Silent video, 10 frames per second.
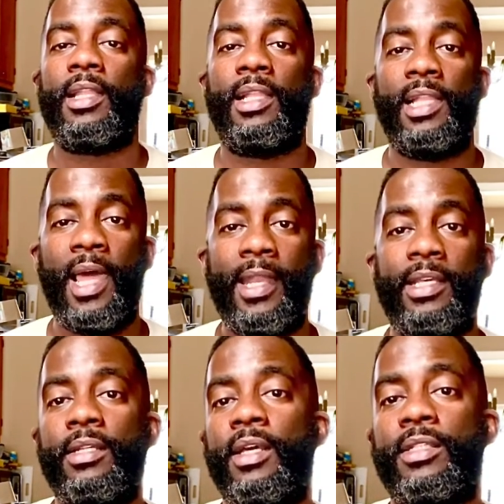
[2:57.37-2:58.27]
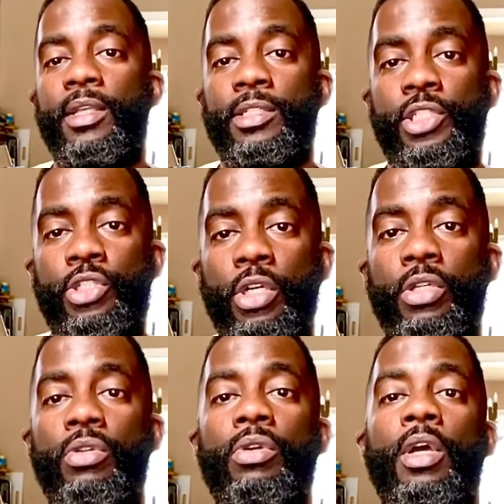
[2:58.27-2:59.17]
letting the
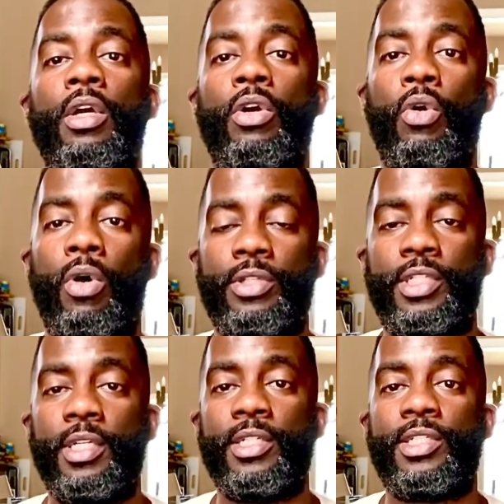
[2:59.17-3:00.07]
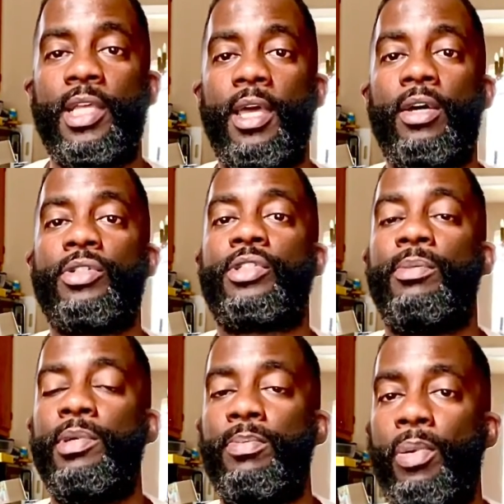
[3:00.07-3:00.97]
sugar go onto the cells to
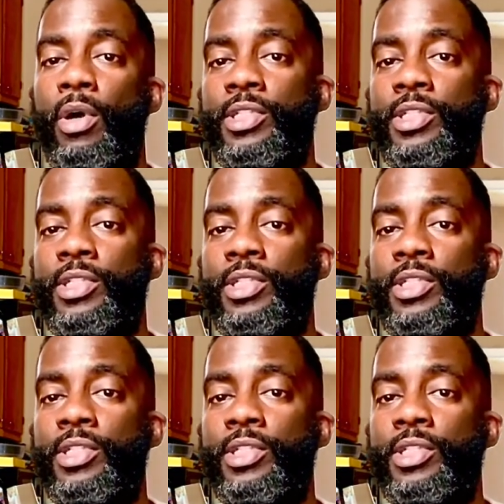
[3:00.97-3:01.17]
be brought